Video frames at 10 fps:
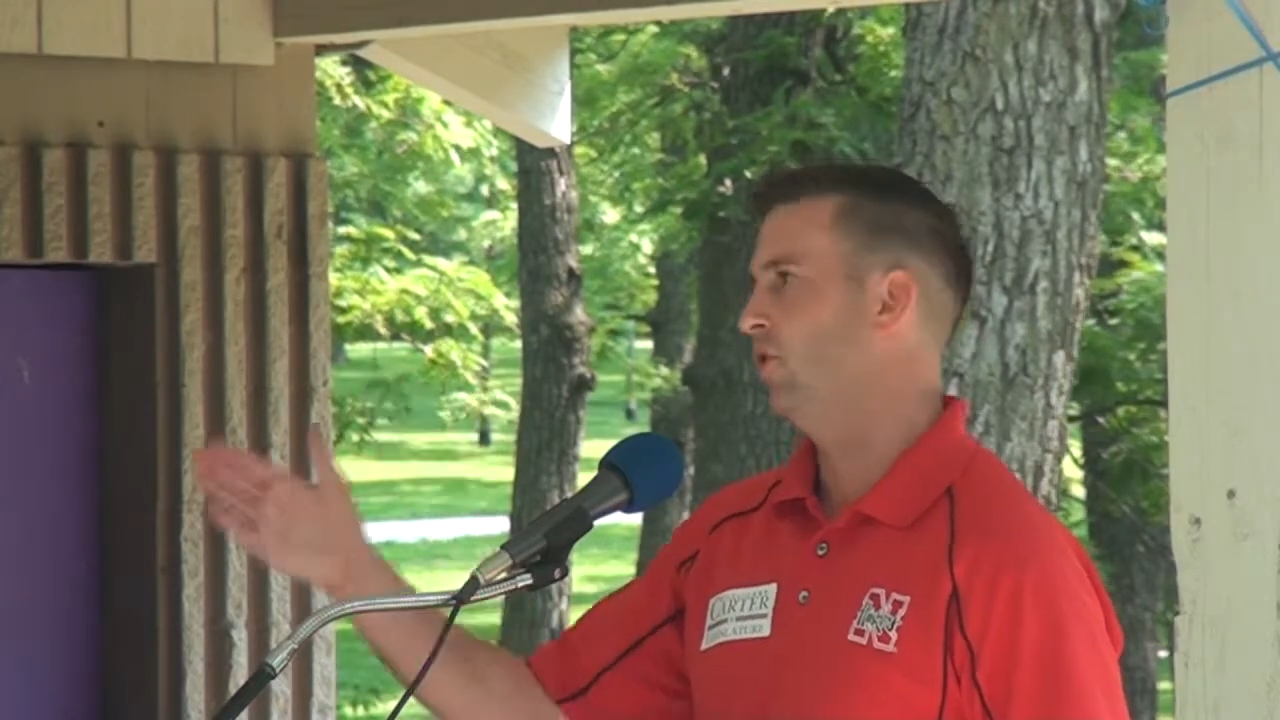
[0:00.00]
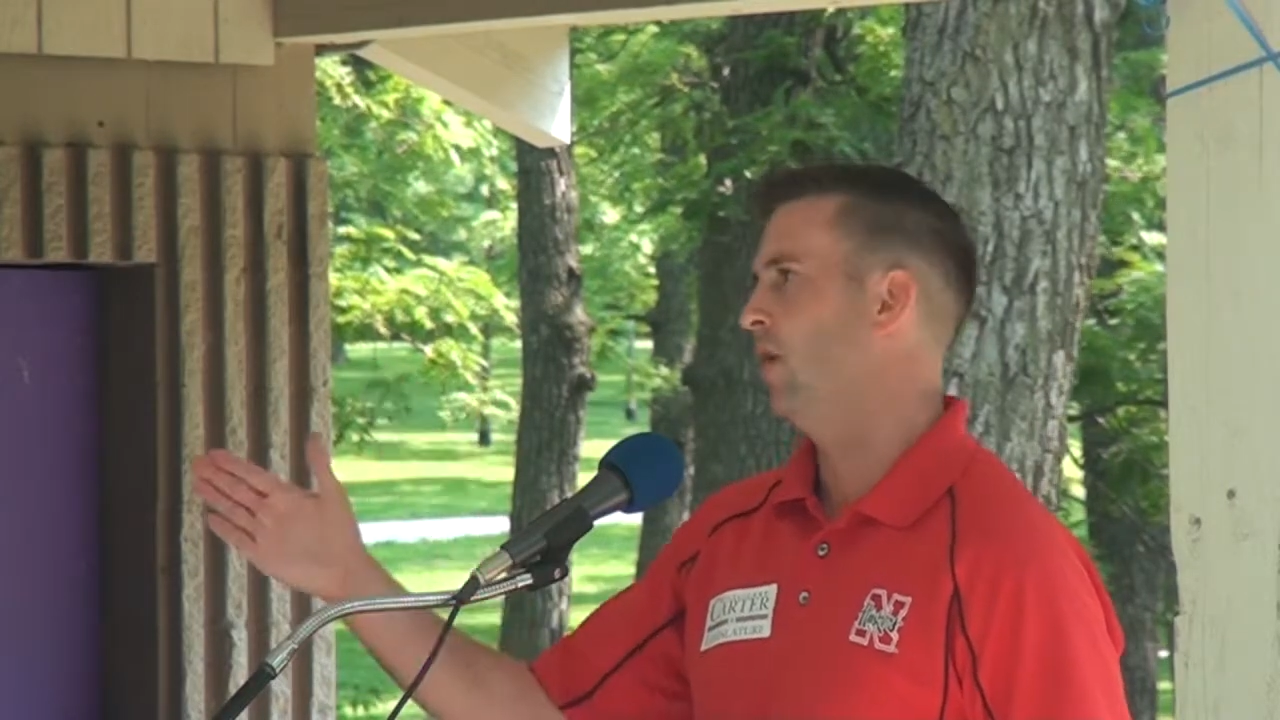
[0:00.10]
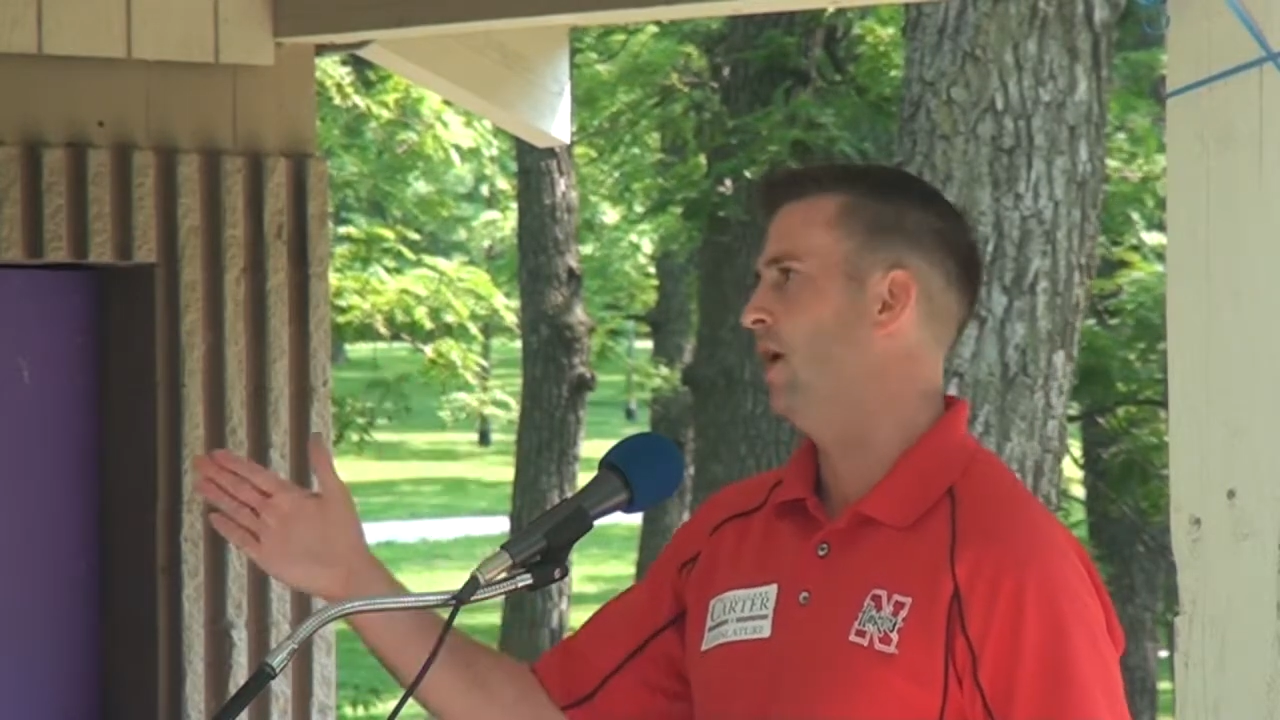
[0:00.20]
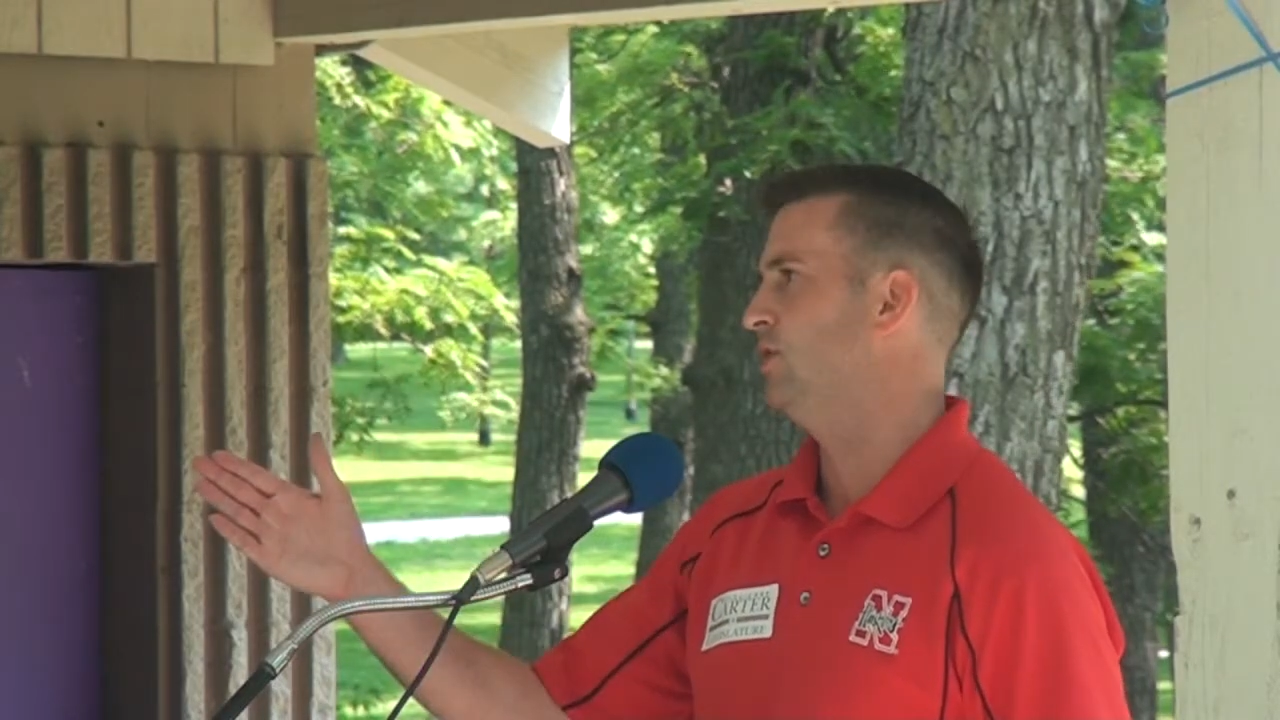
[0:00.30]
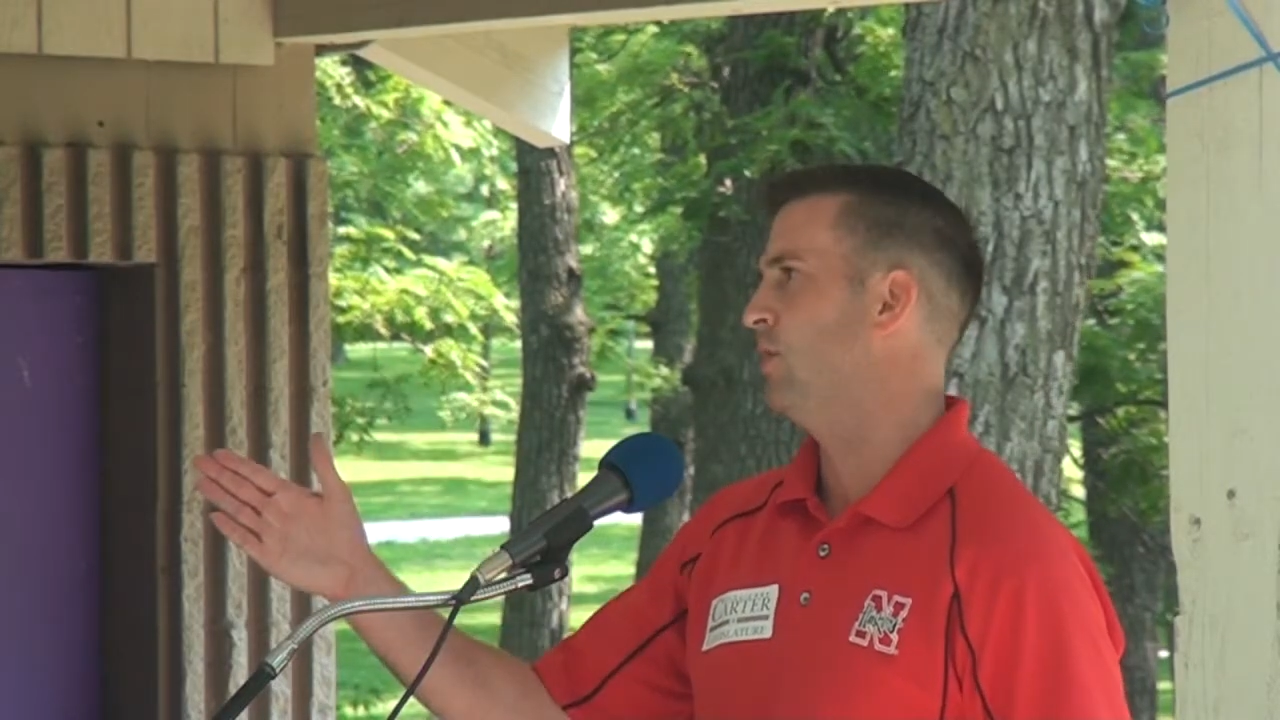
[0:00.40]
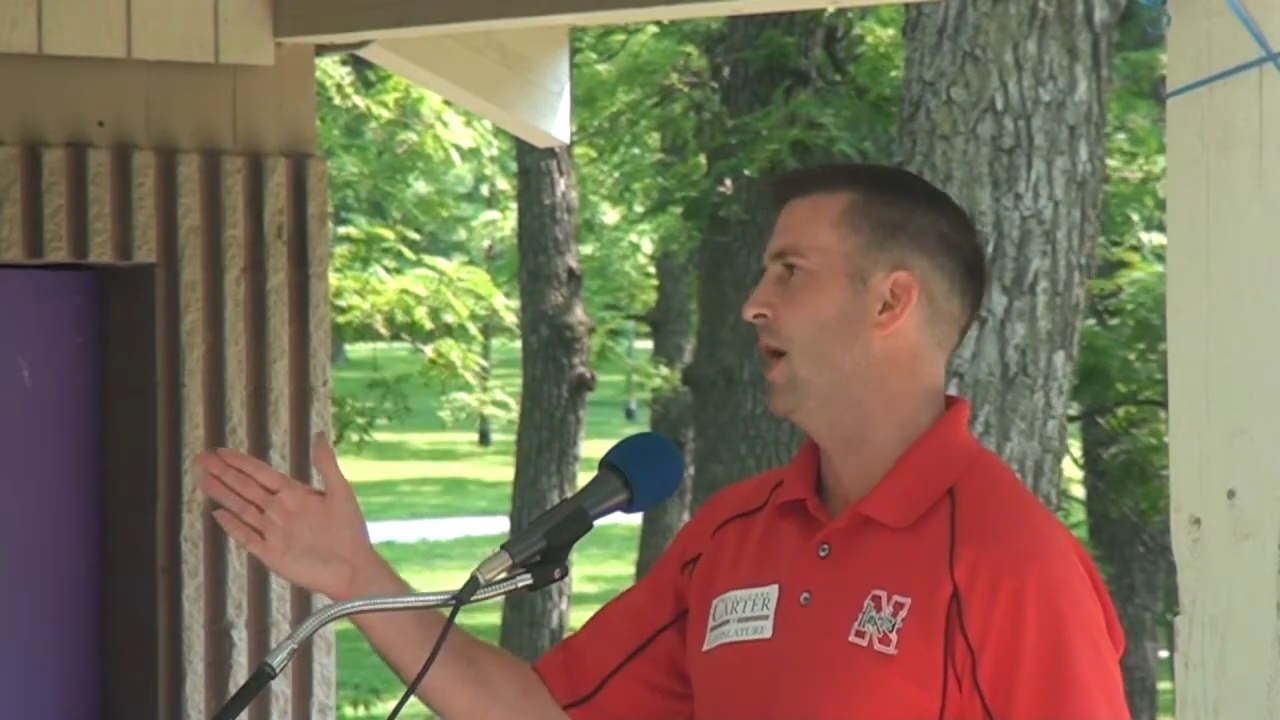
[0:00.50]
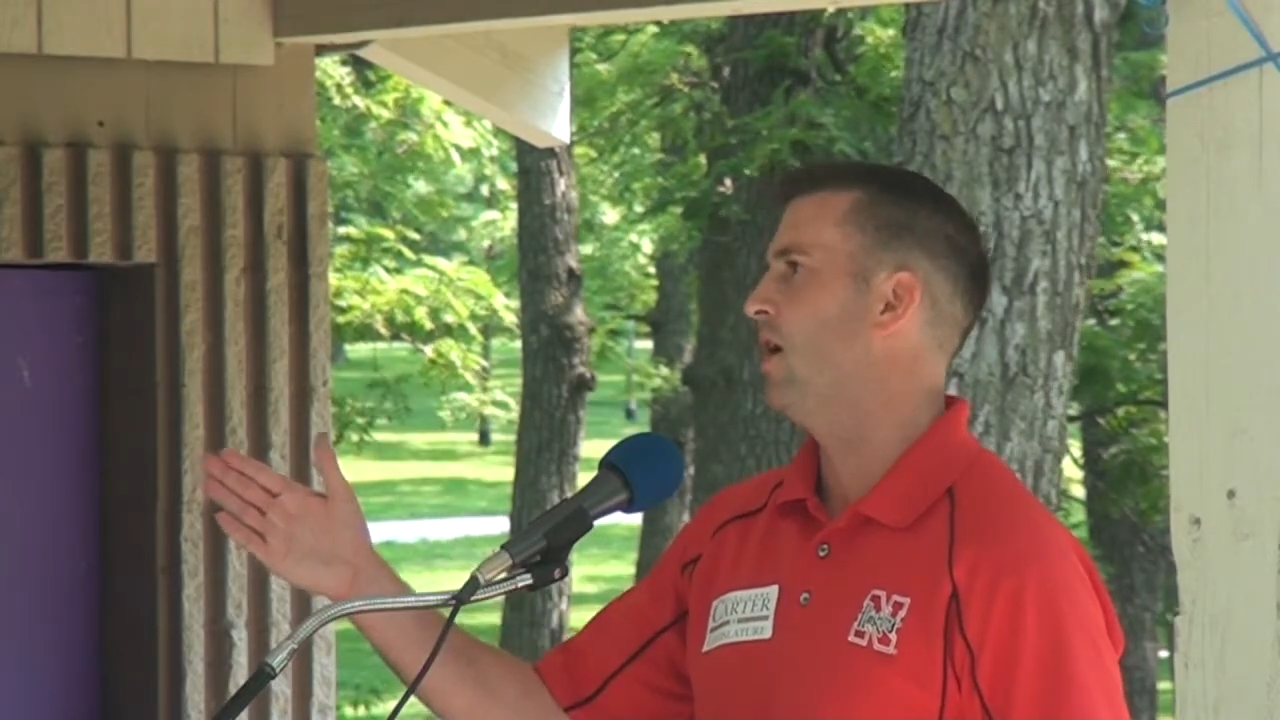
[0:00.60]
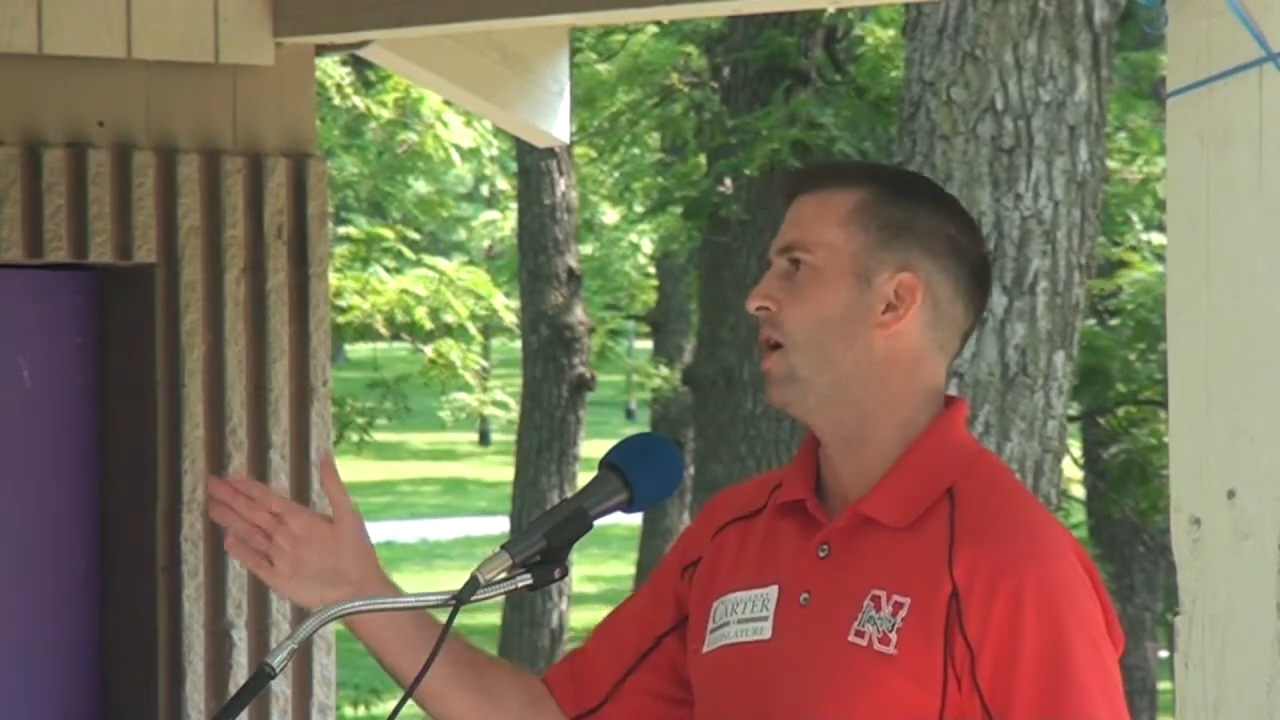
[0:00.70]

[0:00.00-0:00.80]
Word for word: to us by